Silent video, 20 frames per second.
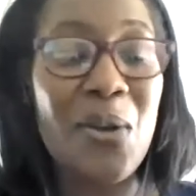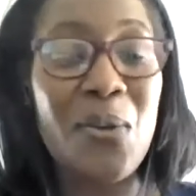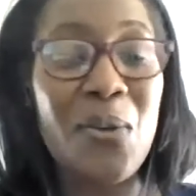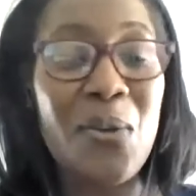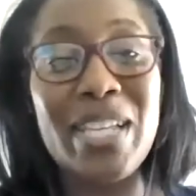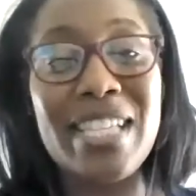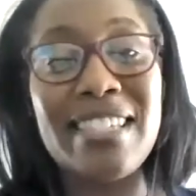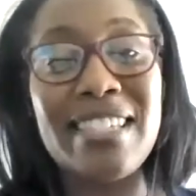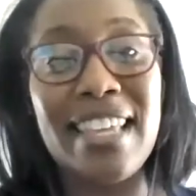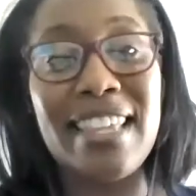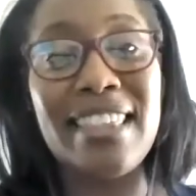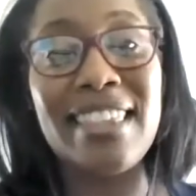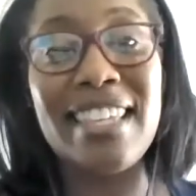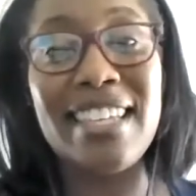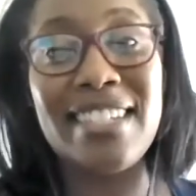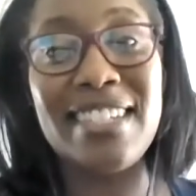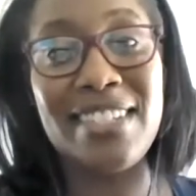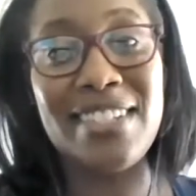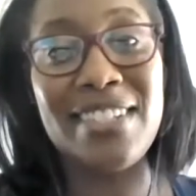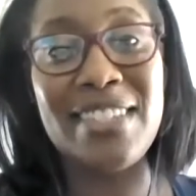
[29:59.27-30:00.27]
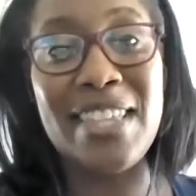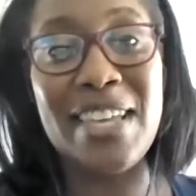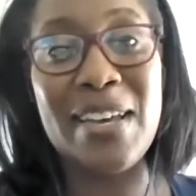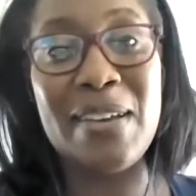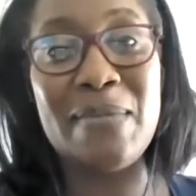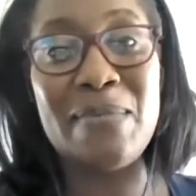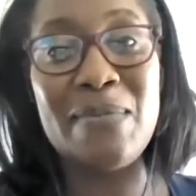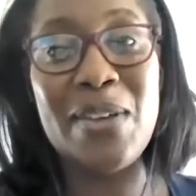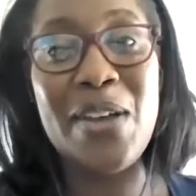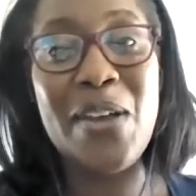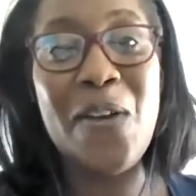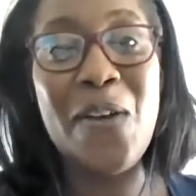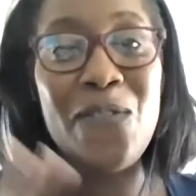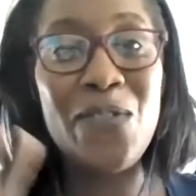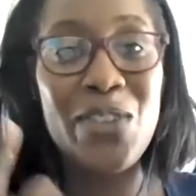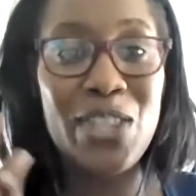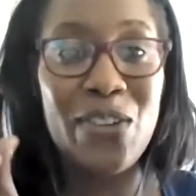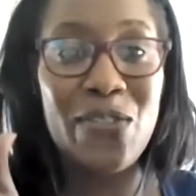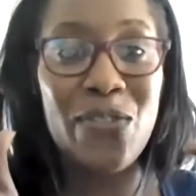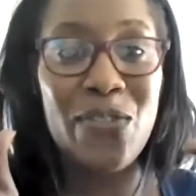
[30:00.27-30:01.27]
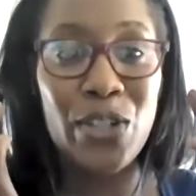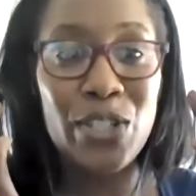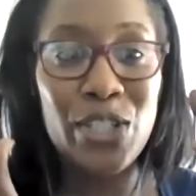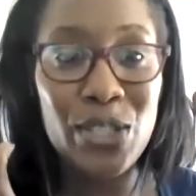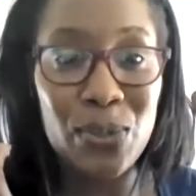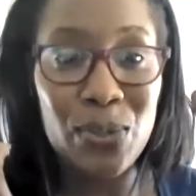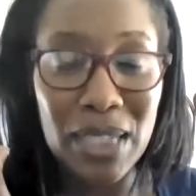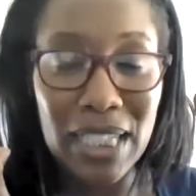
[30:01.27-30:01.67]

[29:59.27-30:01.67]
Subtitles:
we sent this to them for the virtual